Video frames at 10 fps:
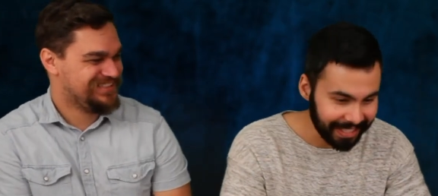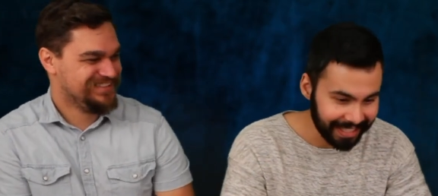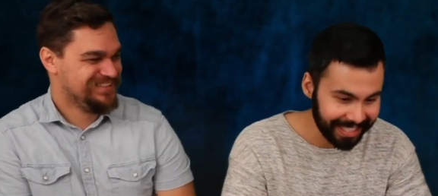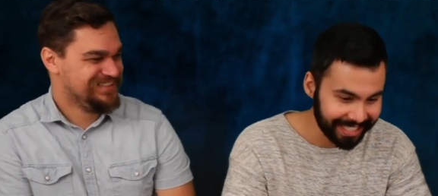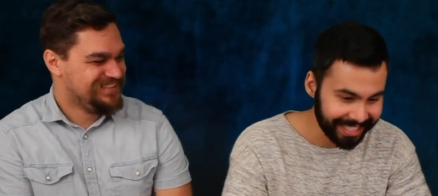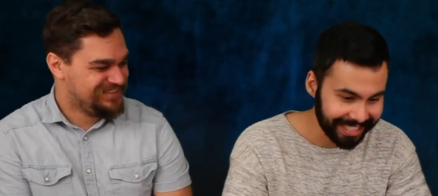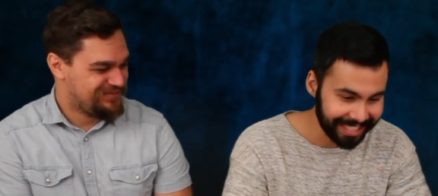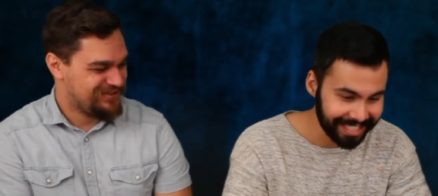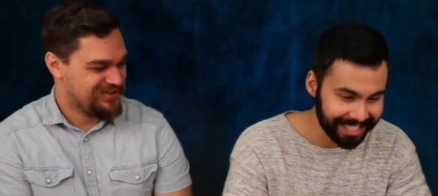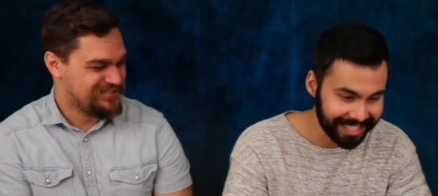Speaker 1: gosh,
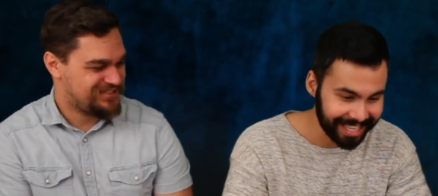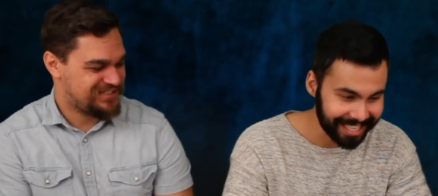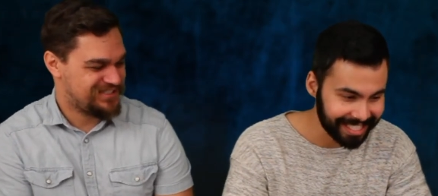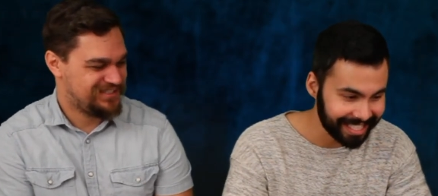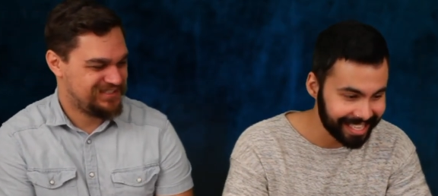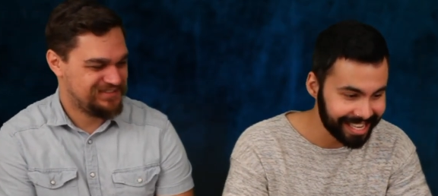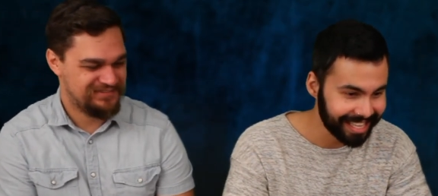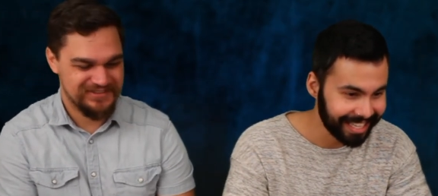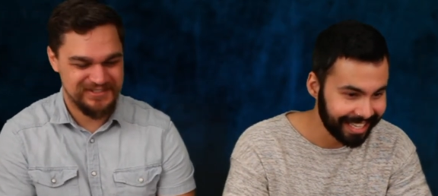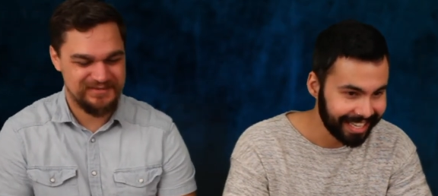this first, is destiny.
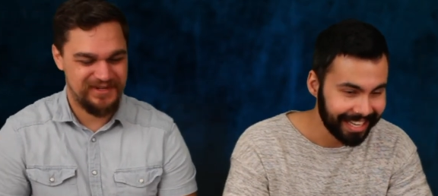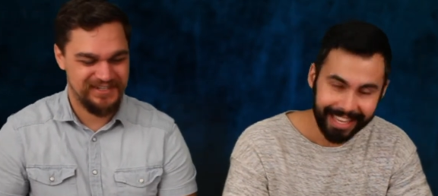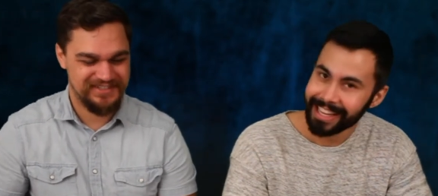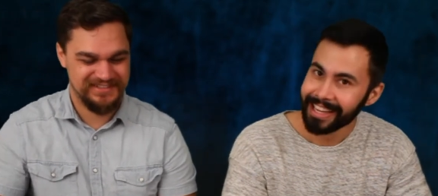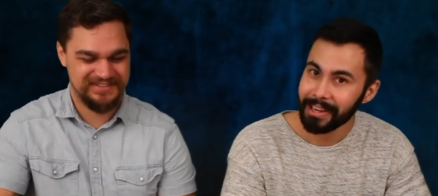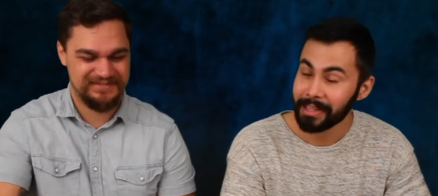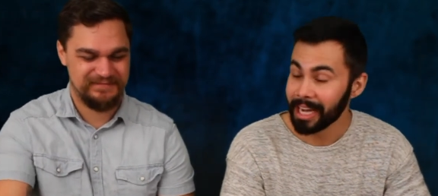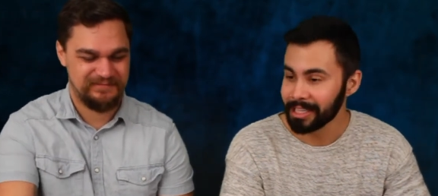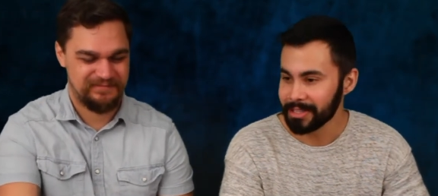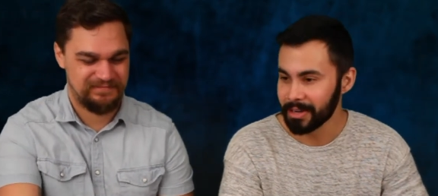
Speaker 2: First, man.
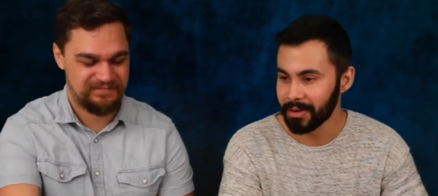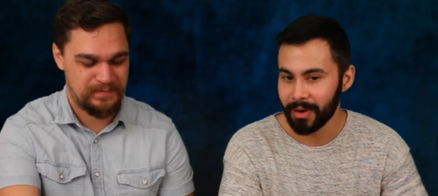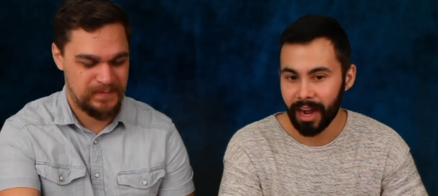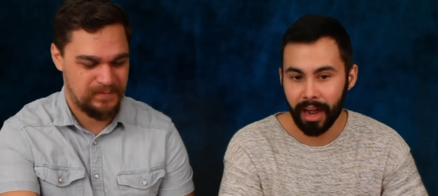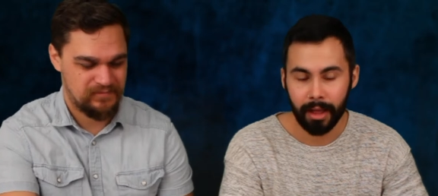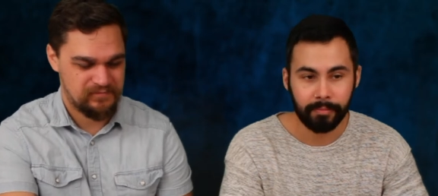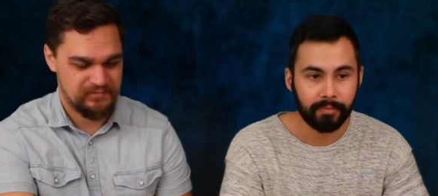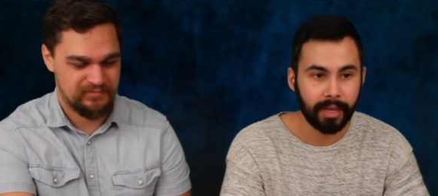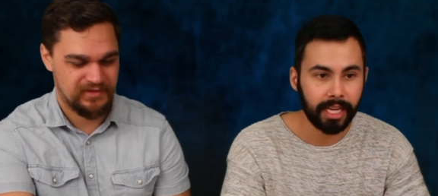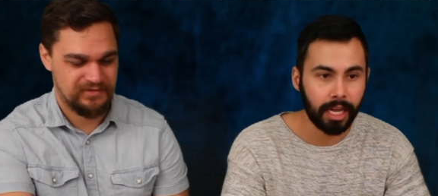Okay, so I
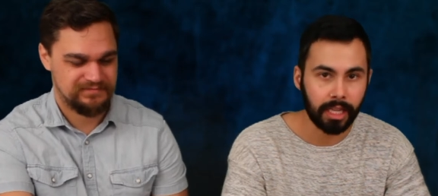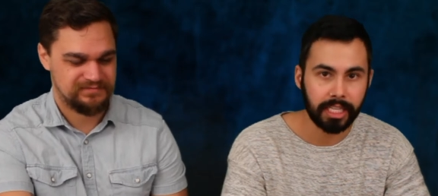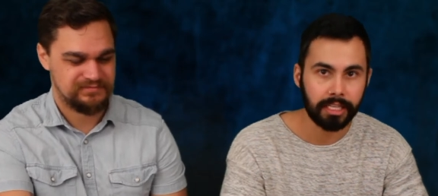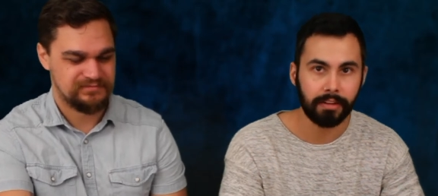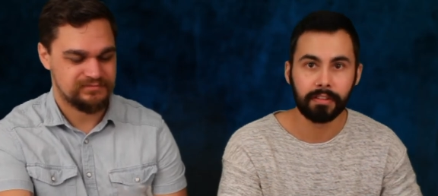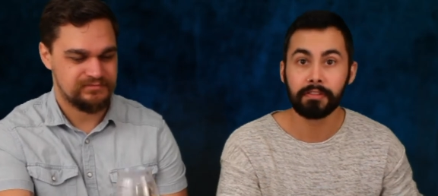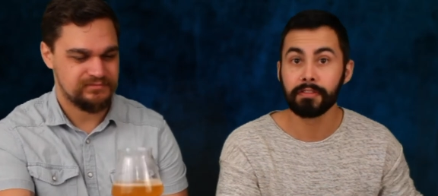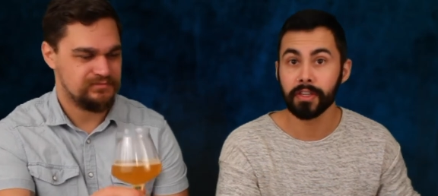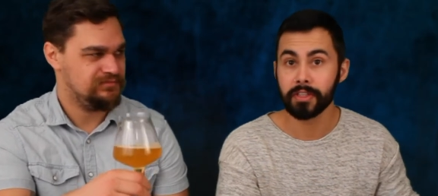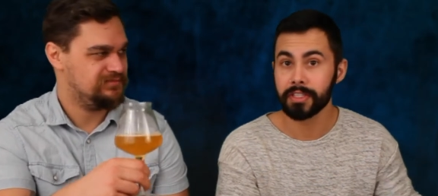made a list of
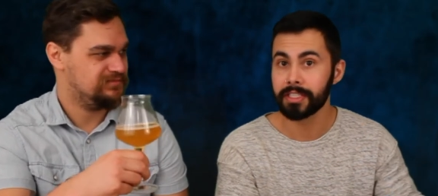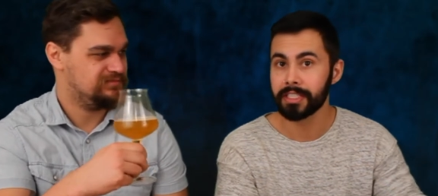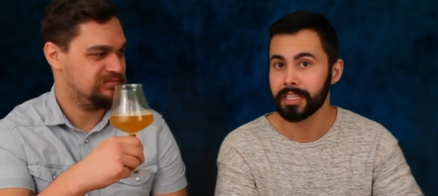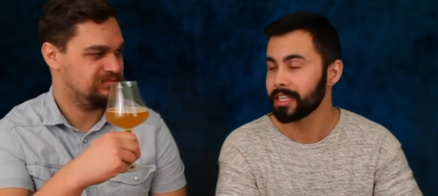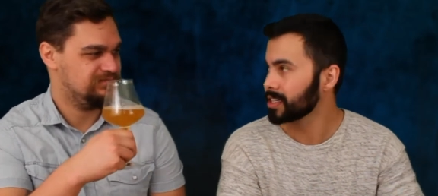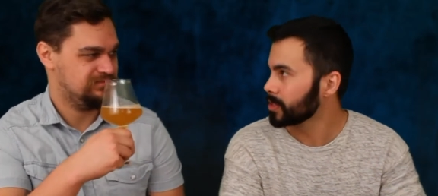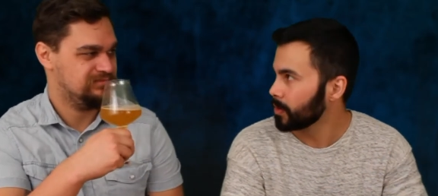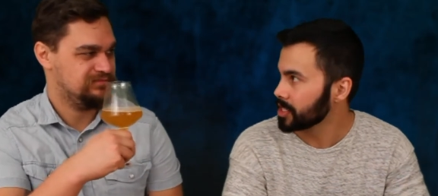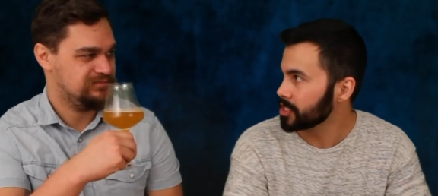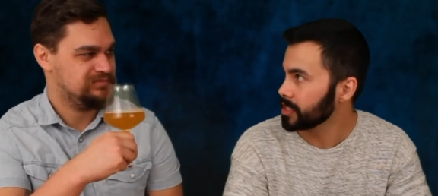firsts
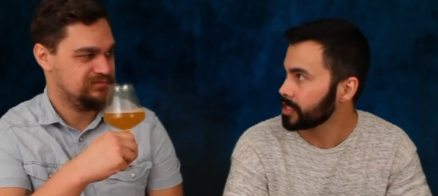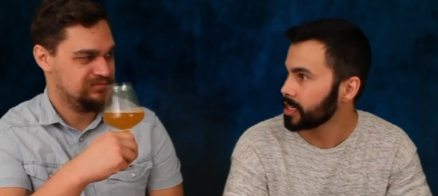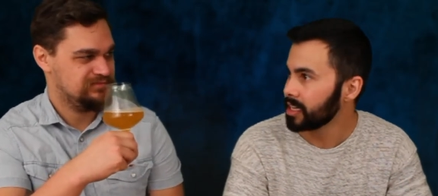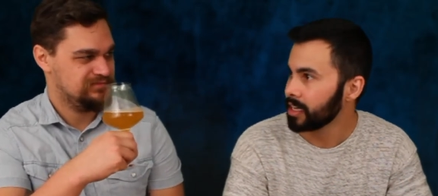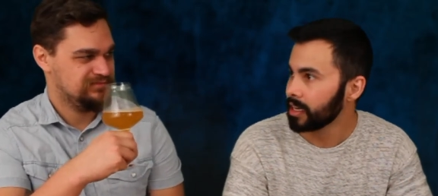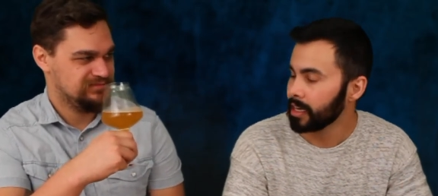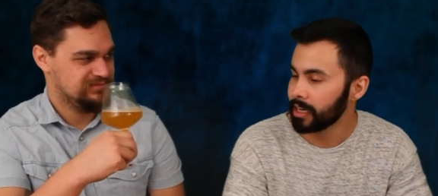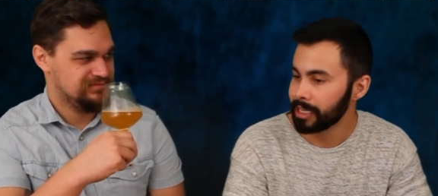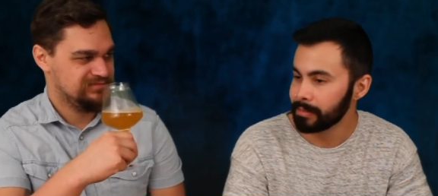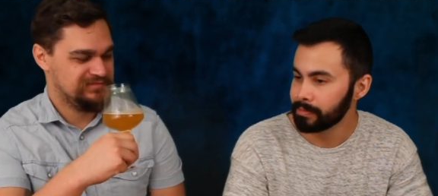questions.
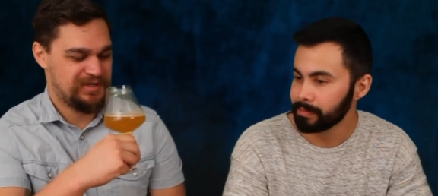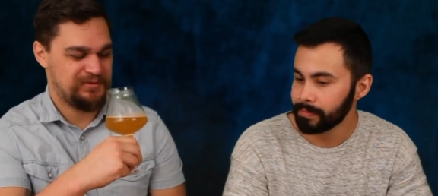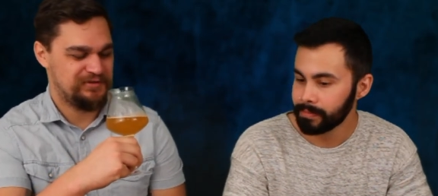Um, I'm